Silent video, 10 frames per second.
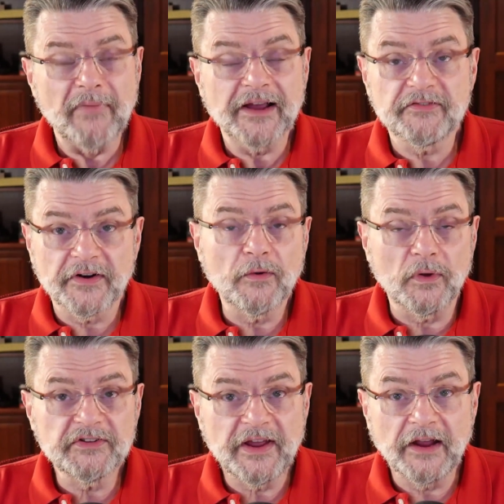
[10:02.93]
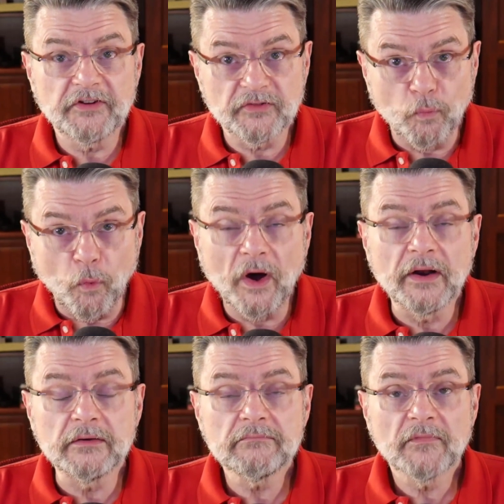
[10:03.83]
might very well take just
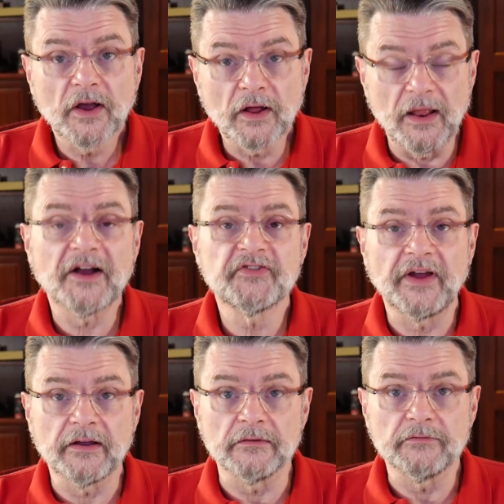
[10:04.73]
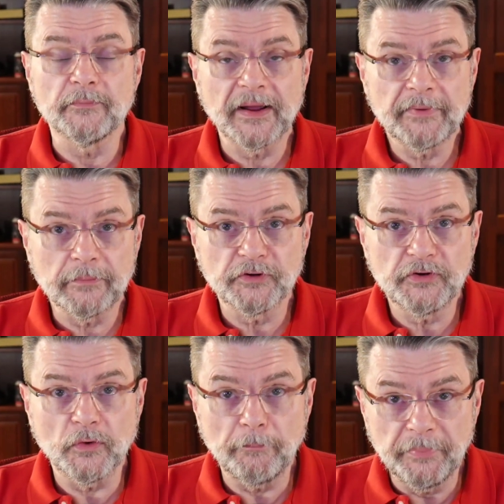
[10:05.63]
one clock cycle. You might be able to
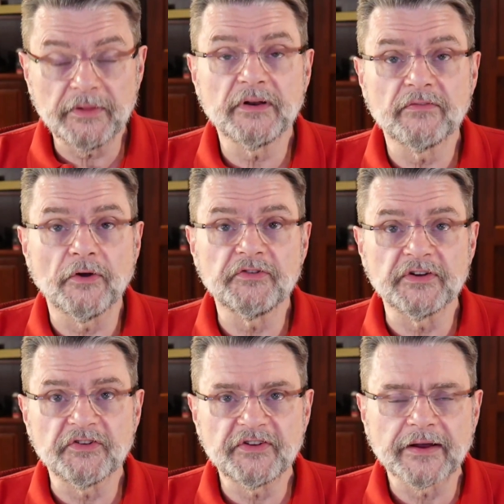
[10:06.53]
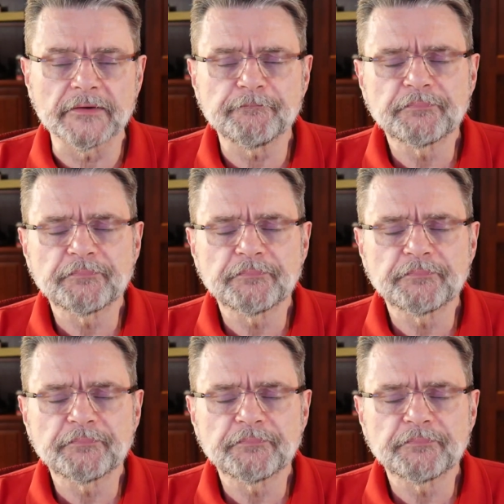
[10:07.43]
do a billion of those in a second.